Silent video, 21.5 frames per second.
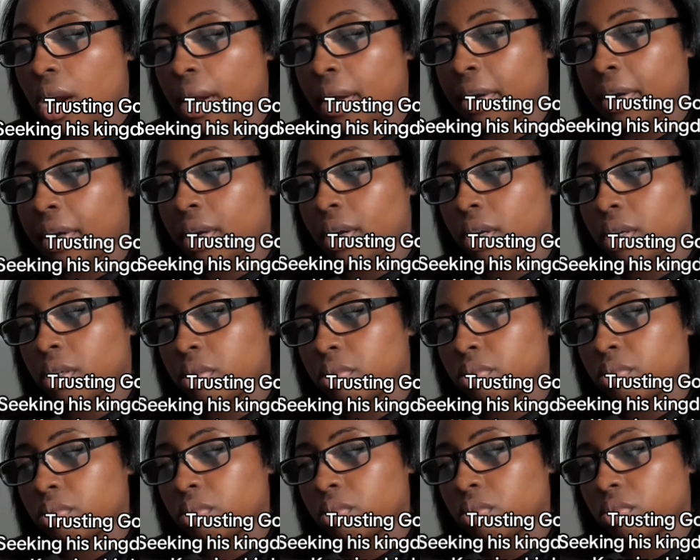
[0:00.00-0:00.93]

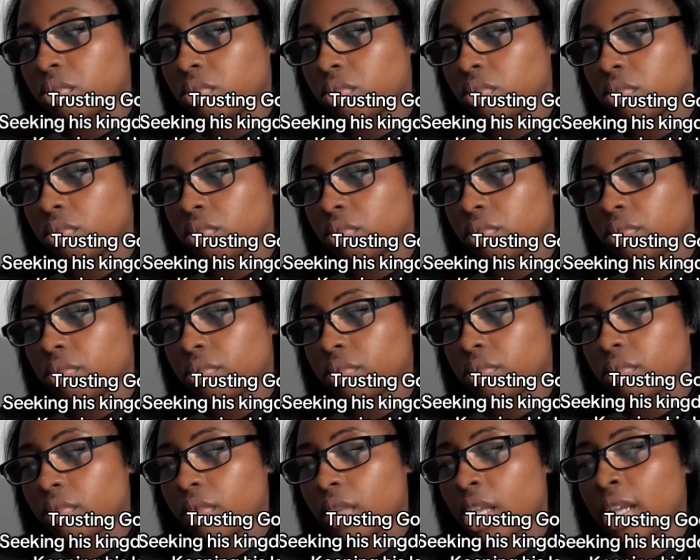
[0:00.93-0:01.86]
Um,
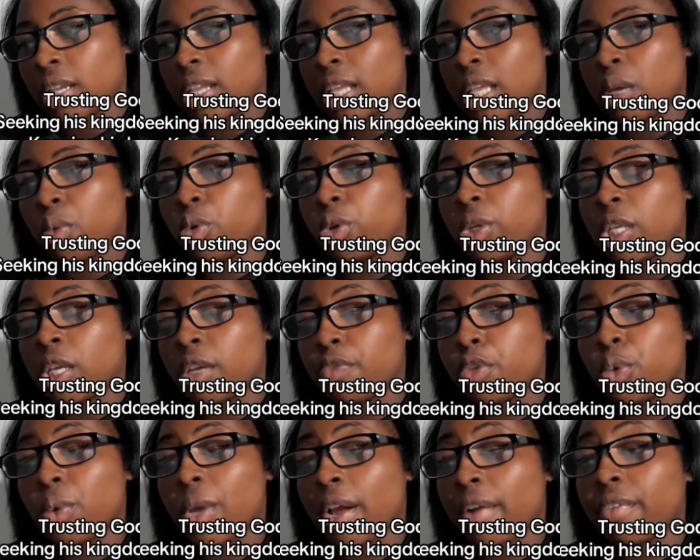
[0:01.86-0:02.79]
and he will
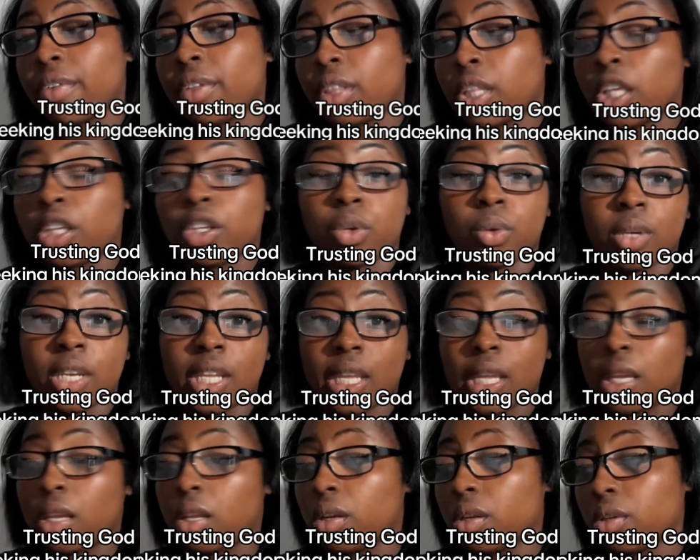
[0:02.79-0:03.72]
give you everything you
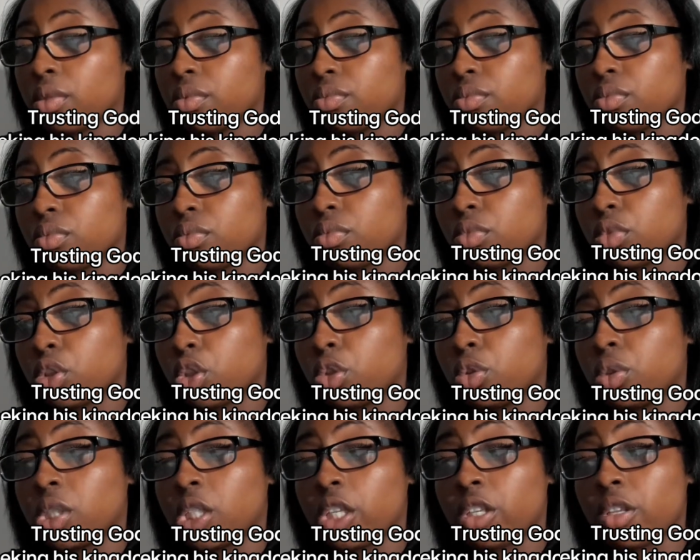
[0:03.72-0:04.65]
need. So
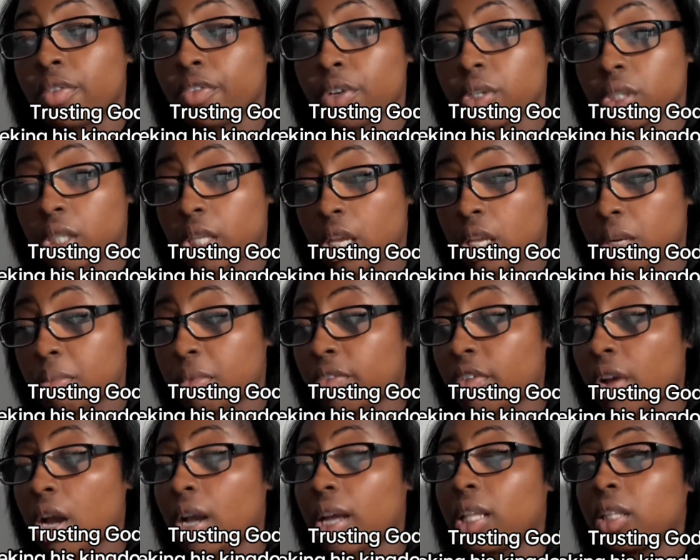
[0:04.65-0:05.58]
you seek ye first the kingdom of
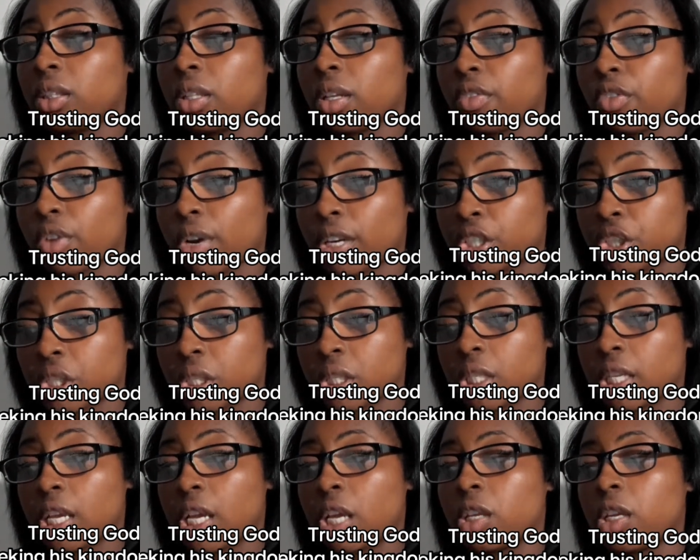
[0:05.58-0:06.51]
God and live
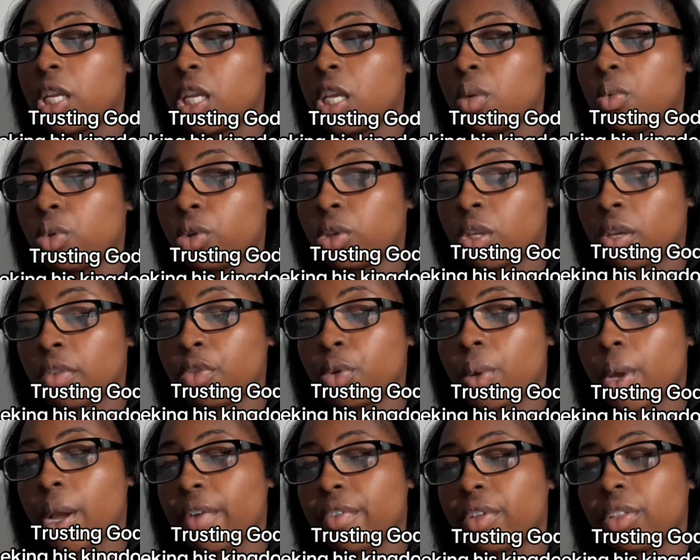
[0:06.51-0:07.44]
righteously, and he will give you
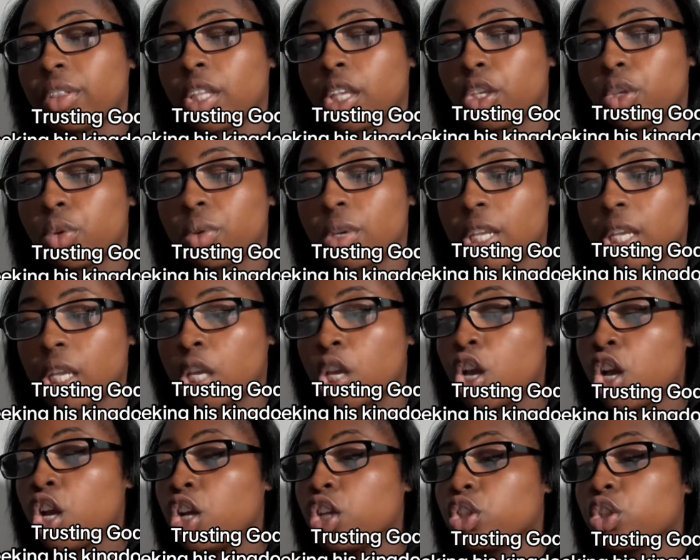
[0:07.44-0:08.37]
everything you need.
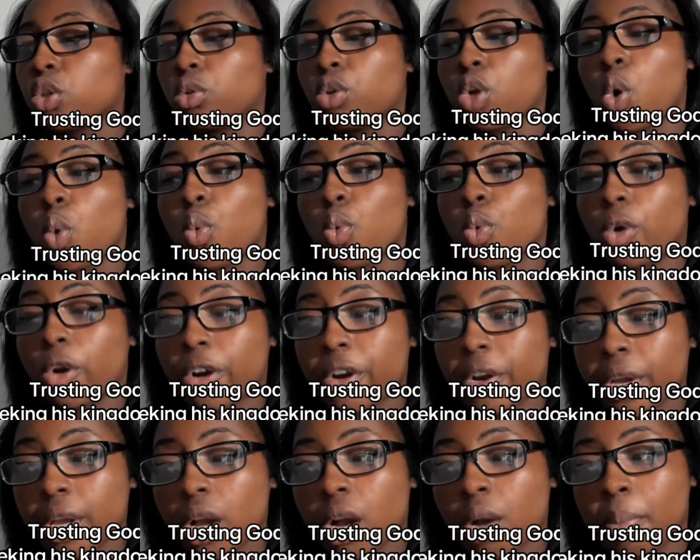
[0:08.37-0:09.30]
So don't
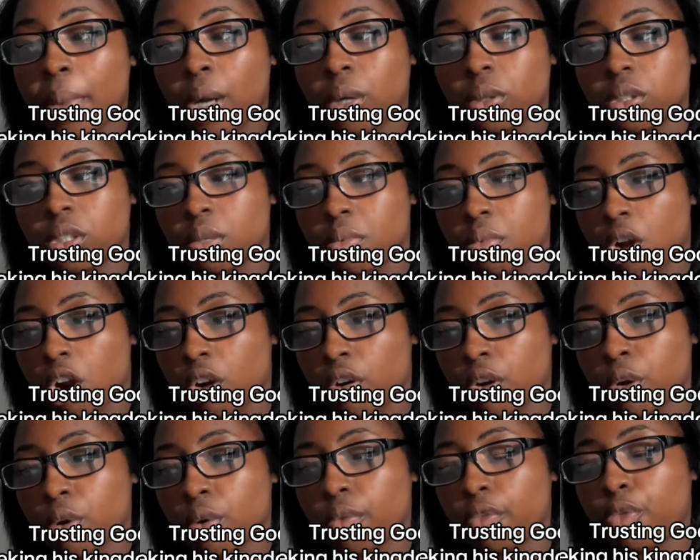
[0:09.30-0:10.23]
worry about
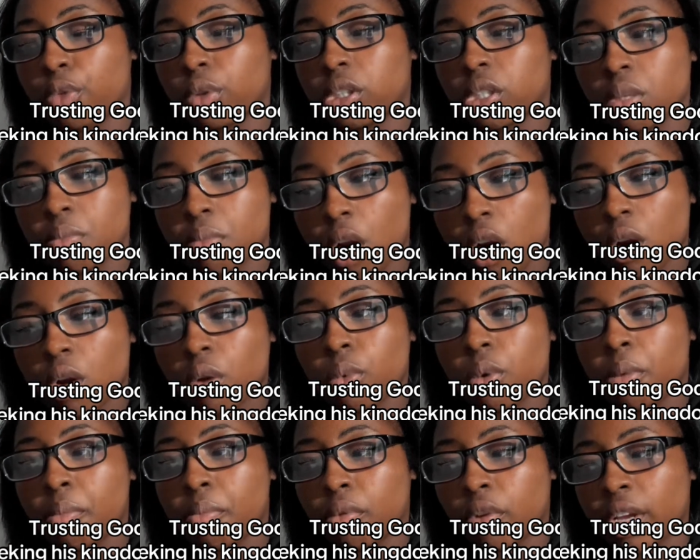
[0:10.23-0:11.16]
tomorrow, for tomorrow
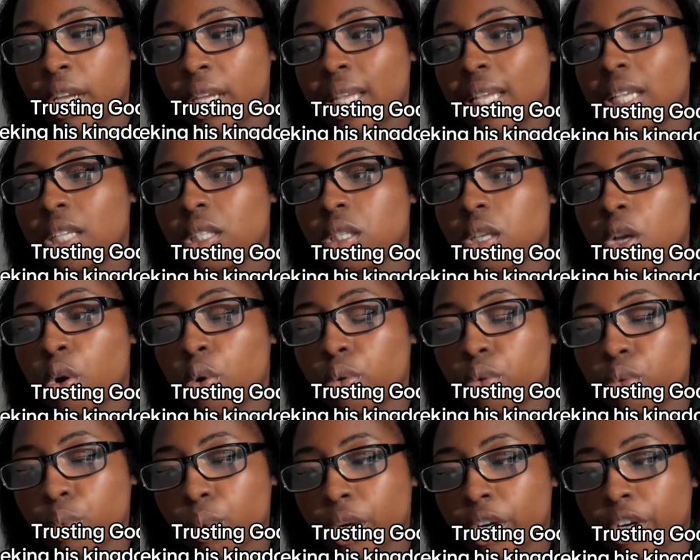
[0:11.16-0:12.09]
will bring its
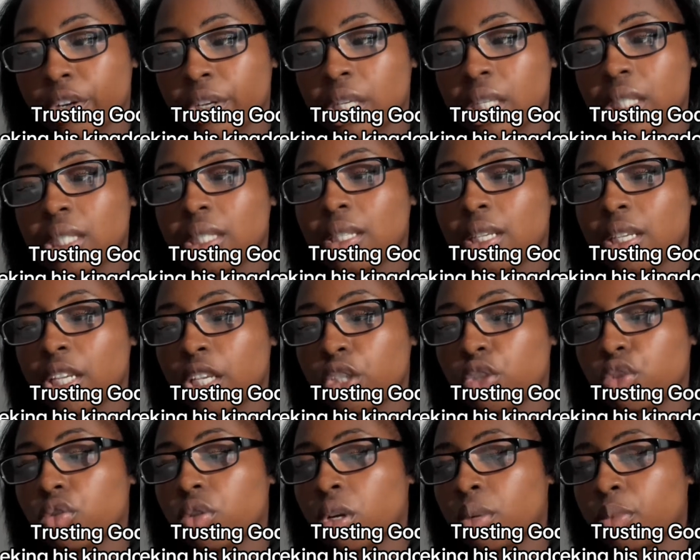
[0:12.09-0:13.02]
own worries.
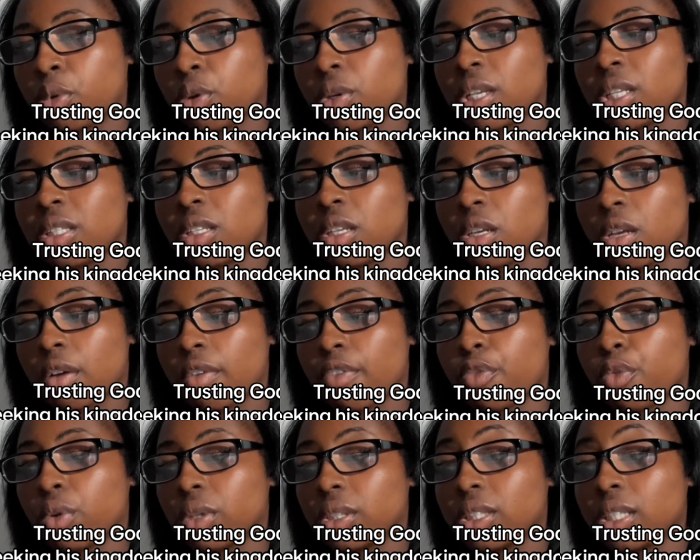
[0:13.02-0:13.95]
Today's trouble is enough
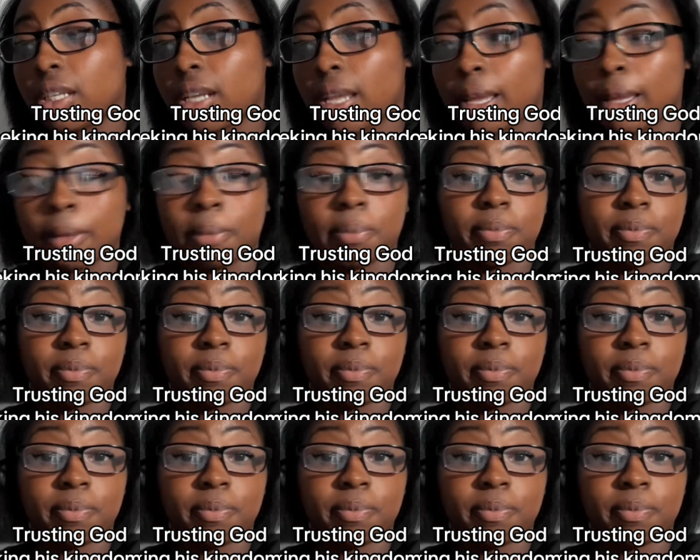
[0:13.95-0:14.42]
for today.